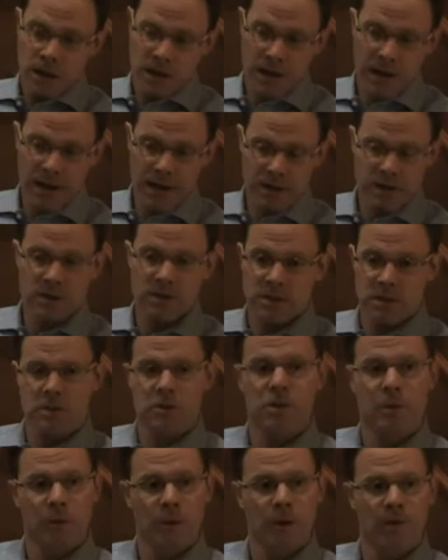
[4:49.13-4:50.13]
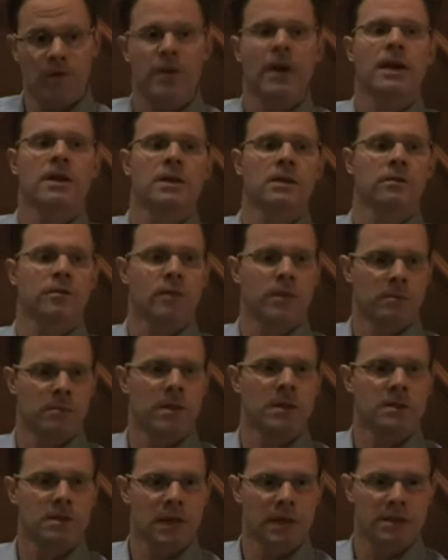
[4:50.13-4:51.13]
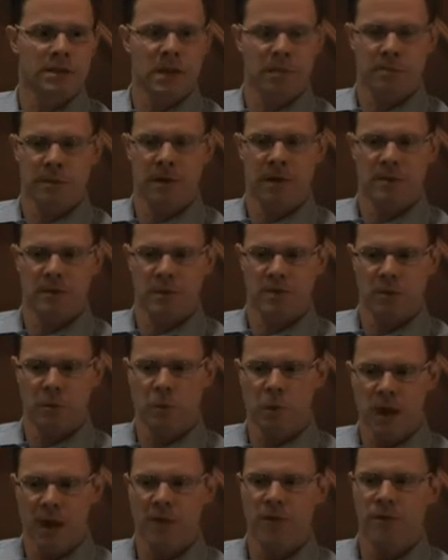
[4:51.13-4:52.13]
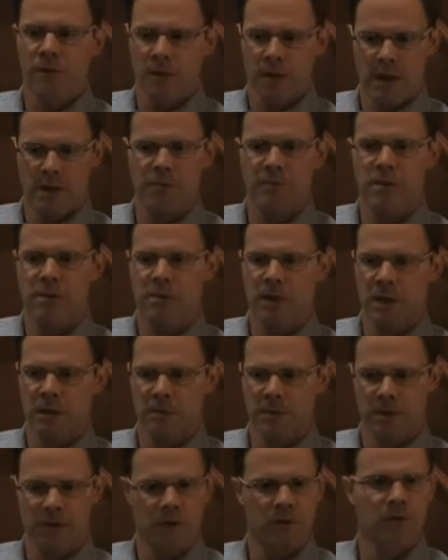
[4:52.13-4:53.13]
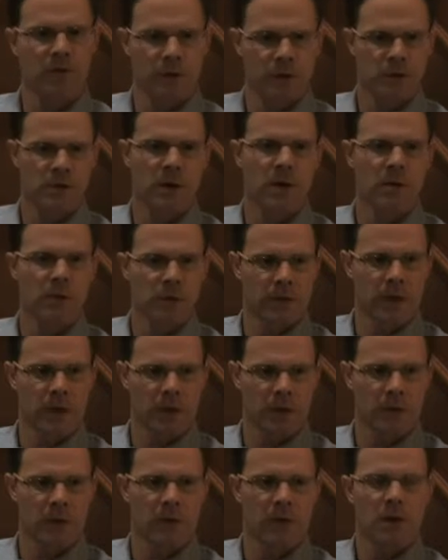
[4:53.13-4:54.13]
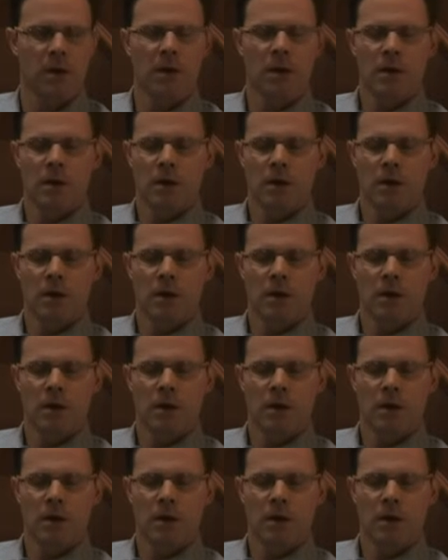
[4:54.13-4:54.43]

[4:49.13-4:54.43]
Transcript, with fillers: it actually is extremely effective for the mid-sized companies as a way for them to be able to differentiate what they do.